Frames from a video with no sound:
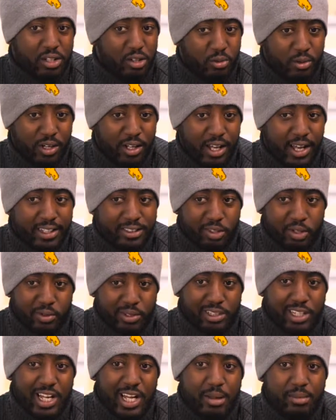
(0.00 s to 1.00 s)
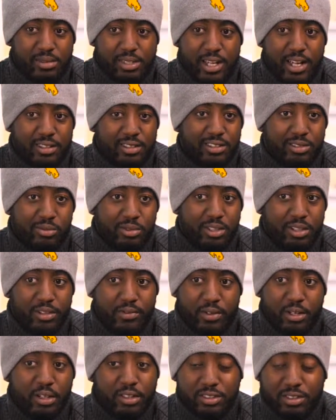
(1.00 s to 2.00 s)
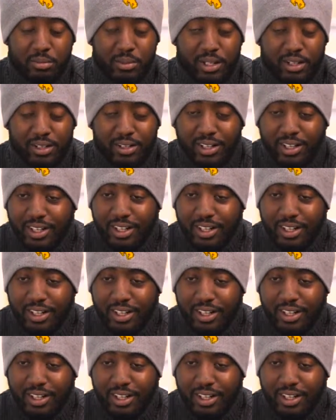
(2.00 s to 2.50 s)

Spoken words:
you realize that over time, science is really diverse. I mean,